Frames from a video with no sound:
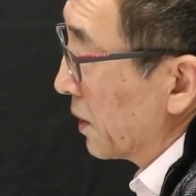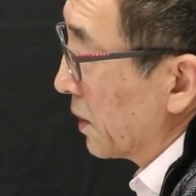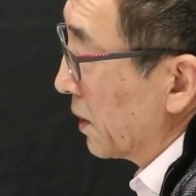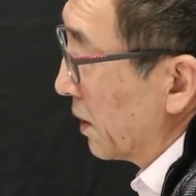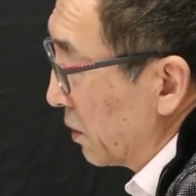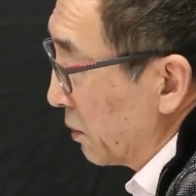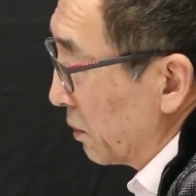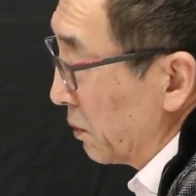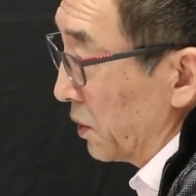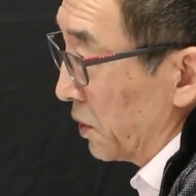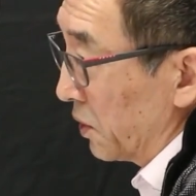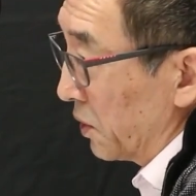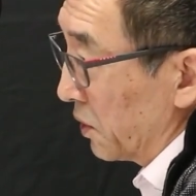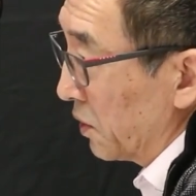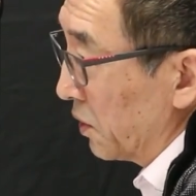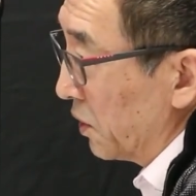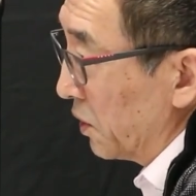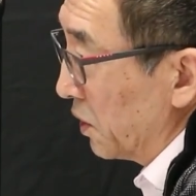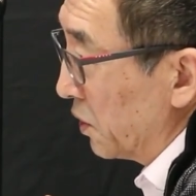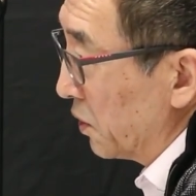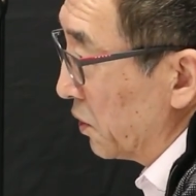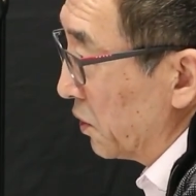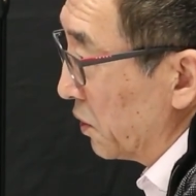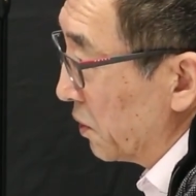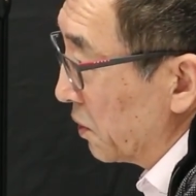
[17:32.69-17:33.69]
So we just
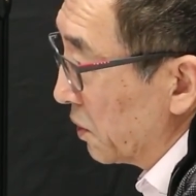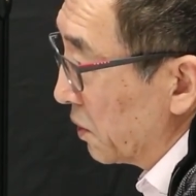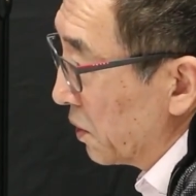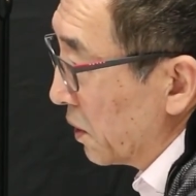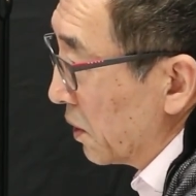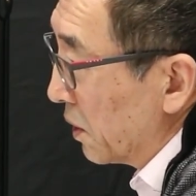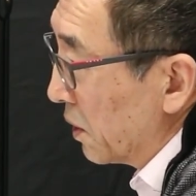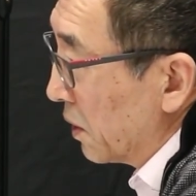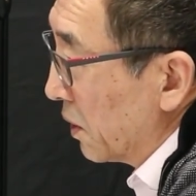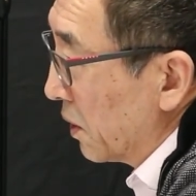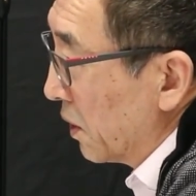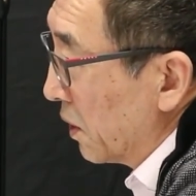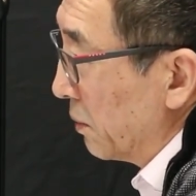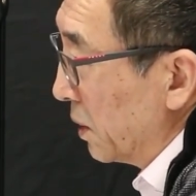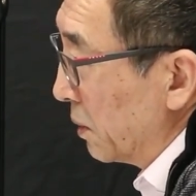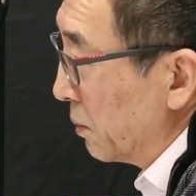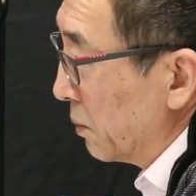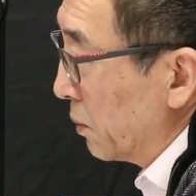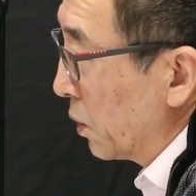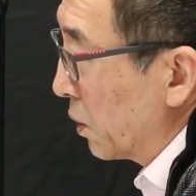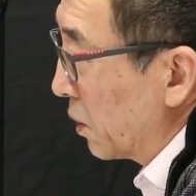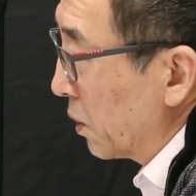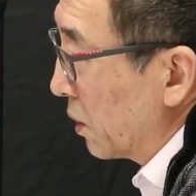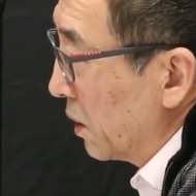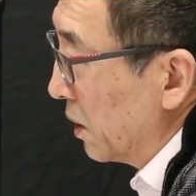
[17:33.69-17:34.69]
need to be
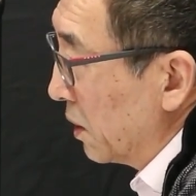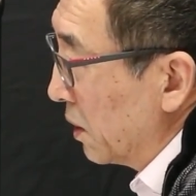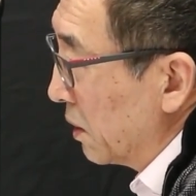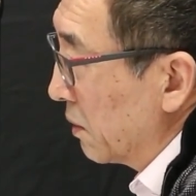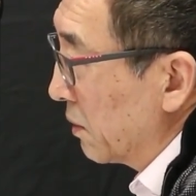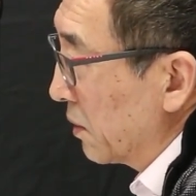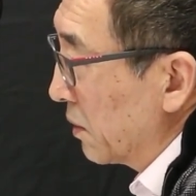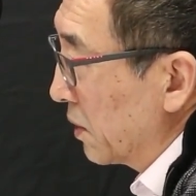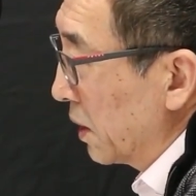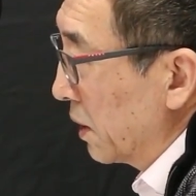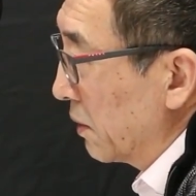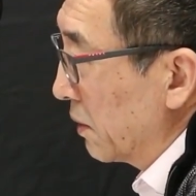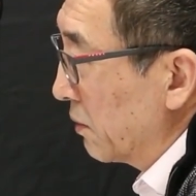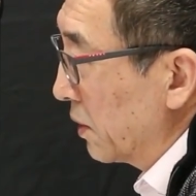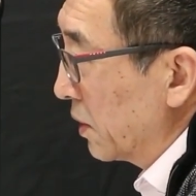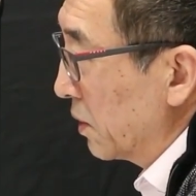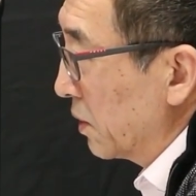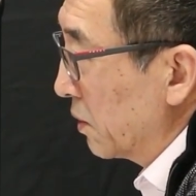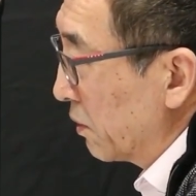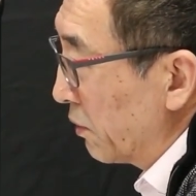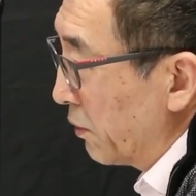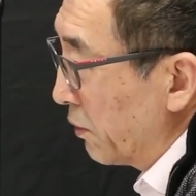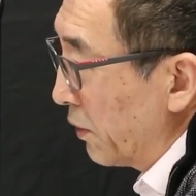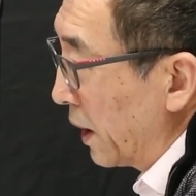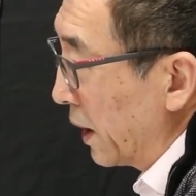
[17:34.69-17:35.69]
more innovative
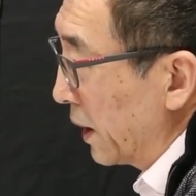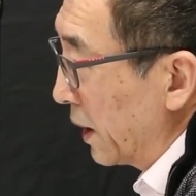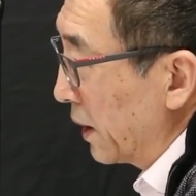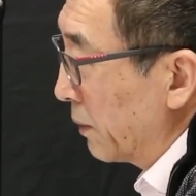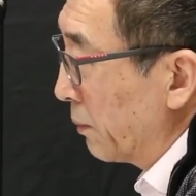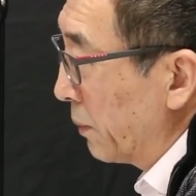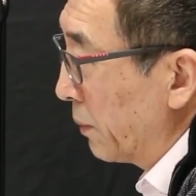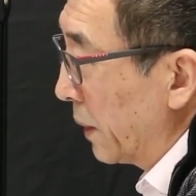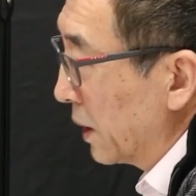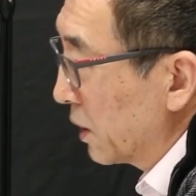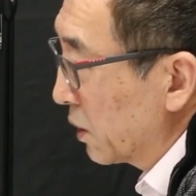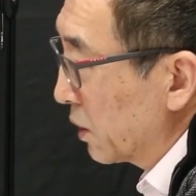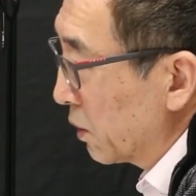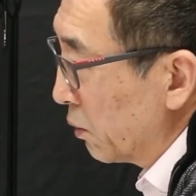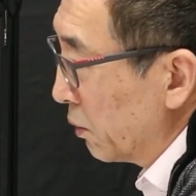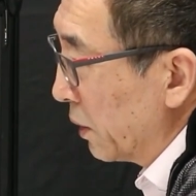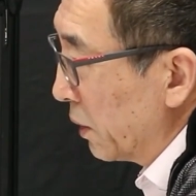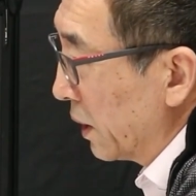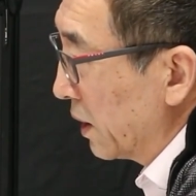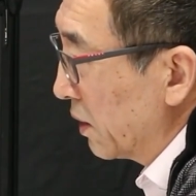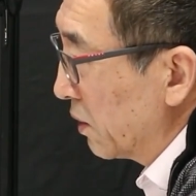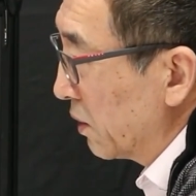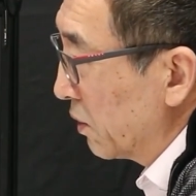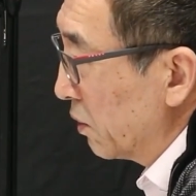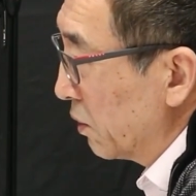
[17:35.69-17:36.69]
and find the best
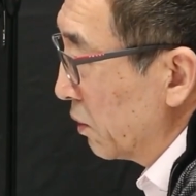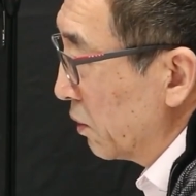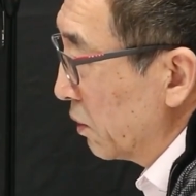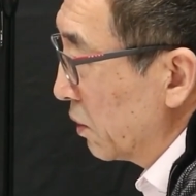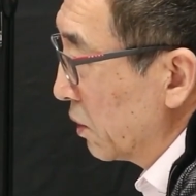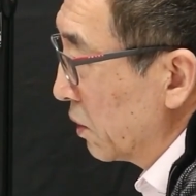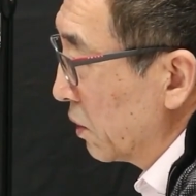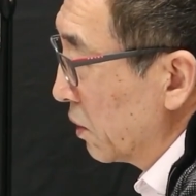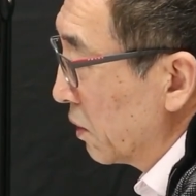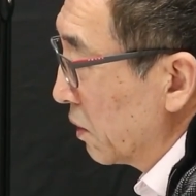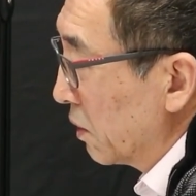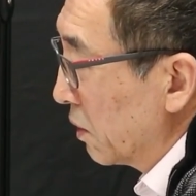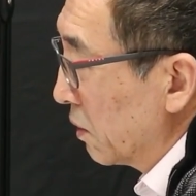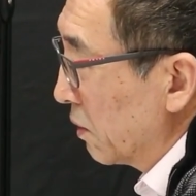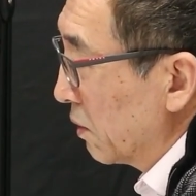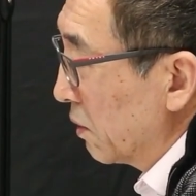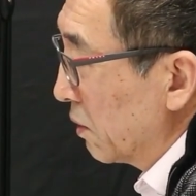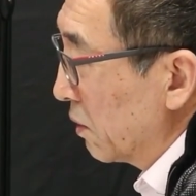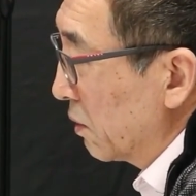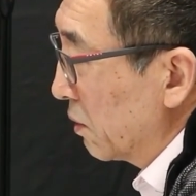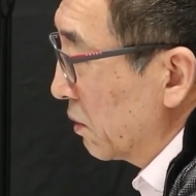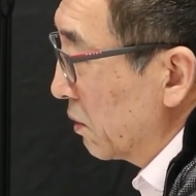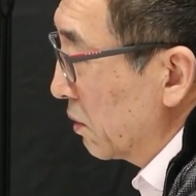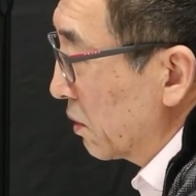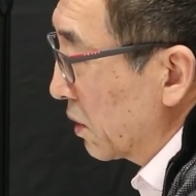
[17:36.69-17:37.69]
way to
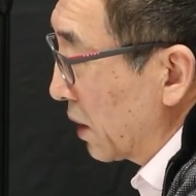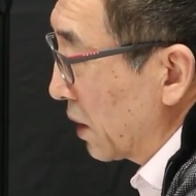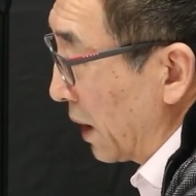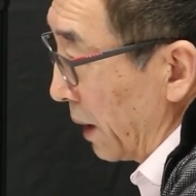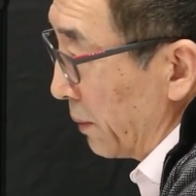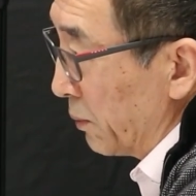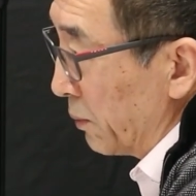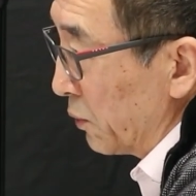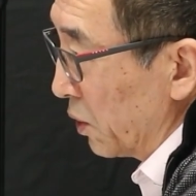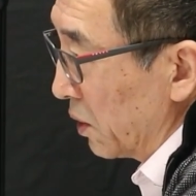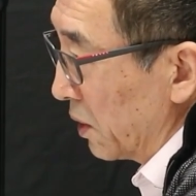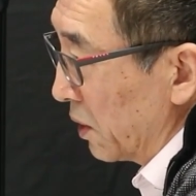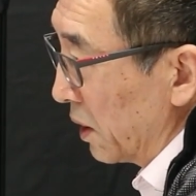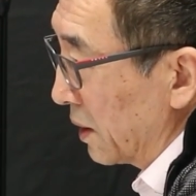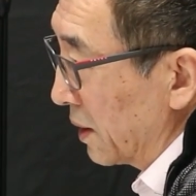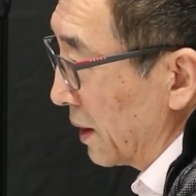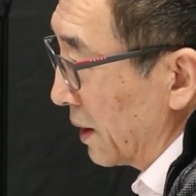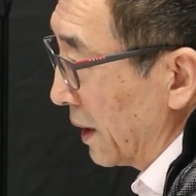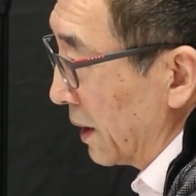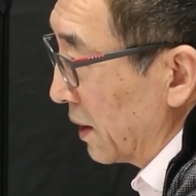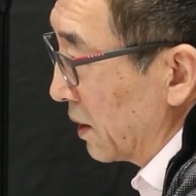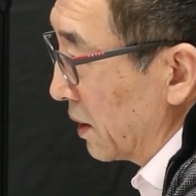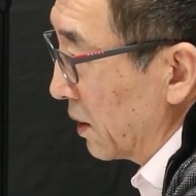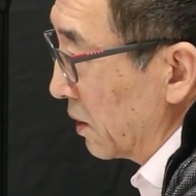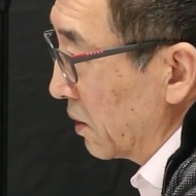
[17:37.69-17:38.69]
capture that
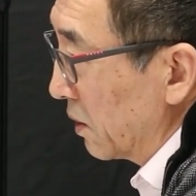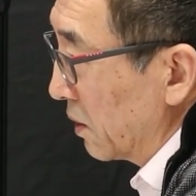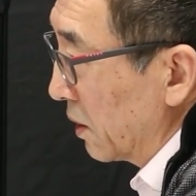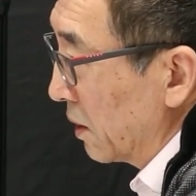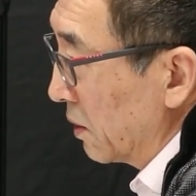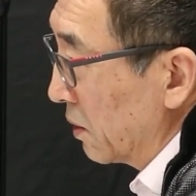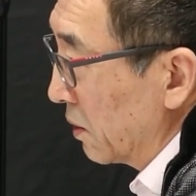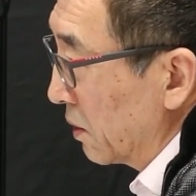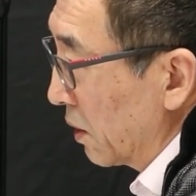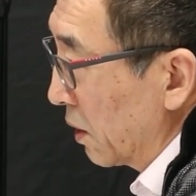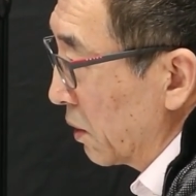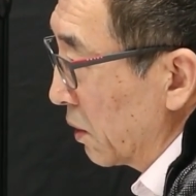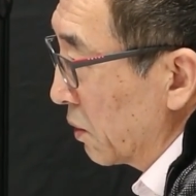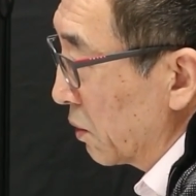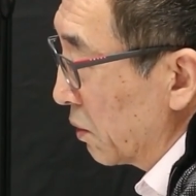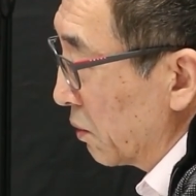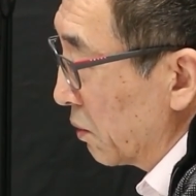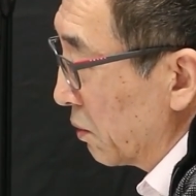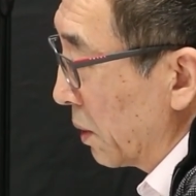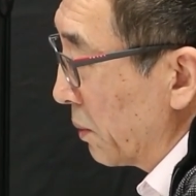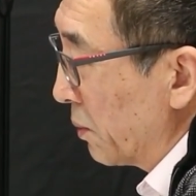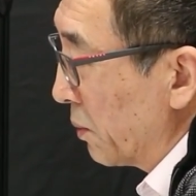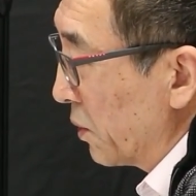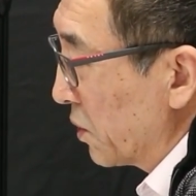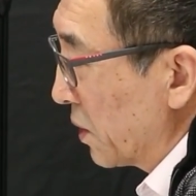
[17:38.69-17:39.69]
data and also
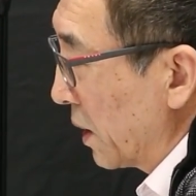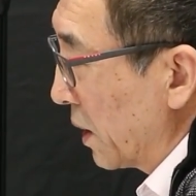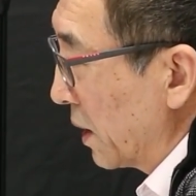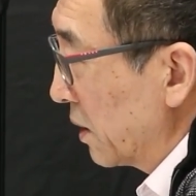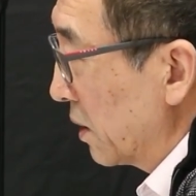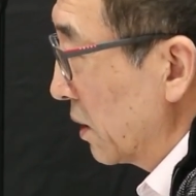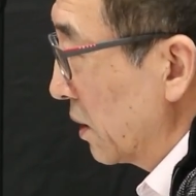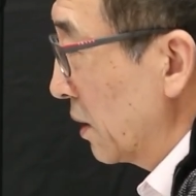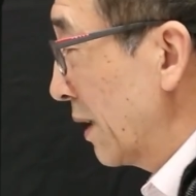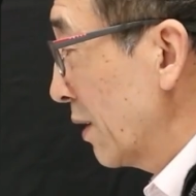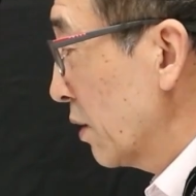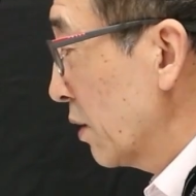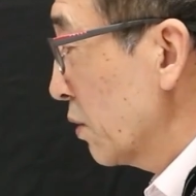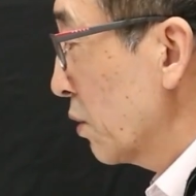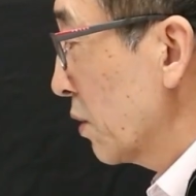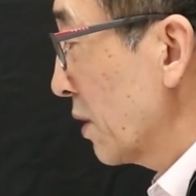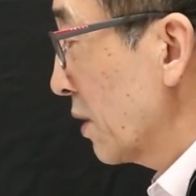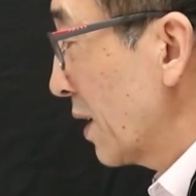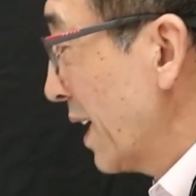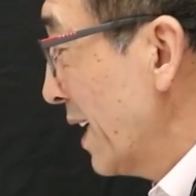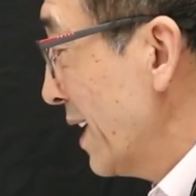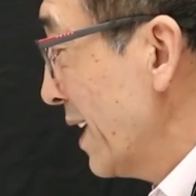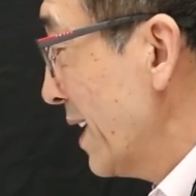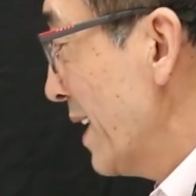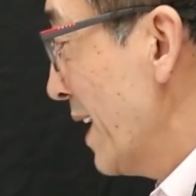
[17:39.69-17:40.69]
represent it and also
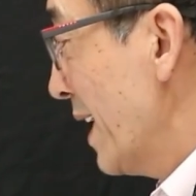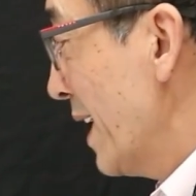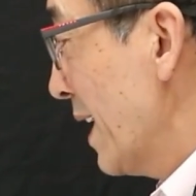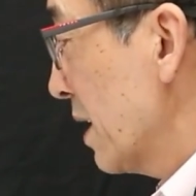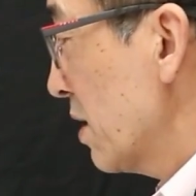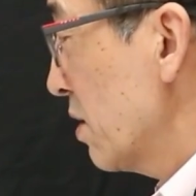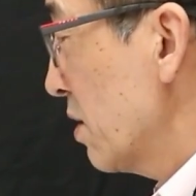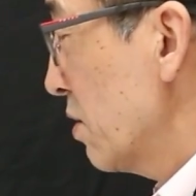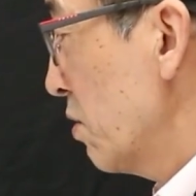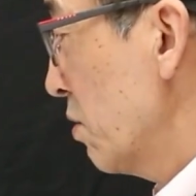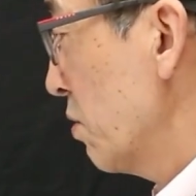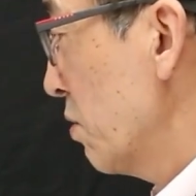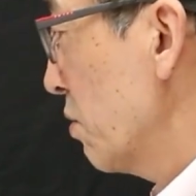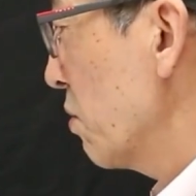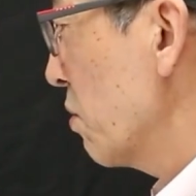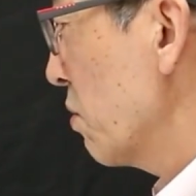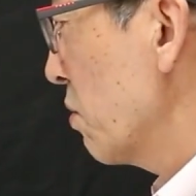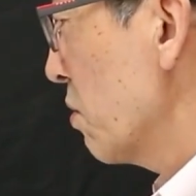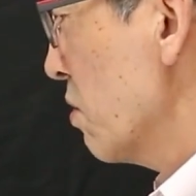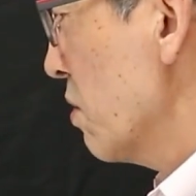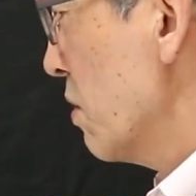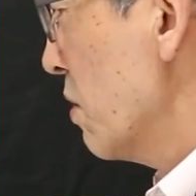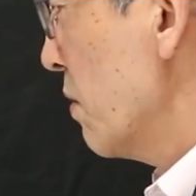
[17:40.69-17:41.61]
connect to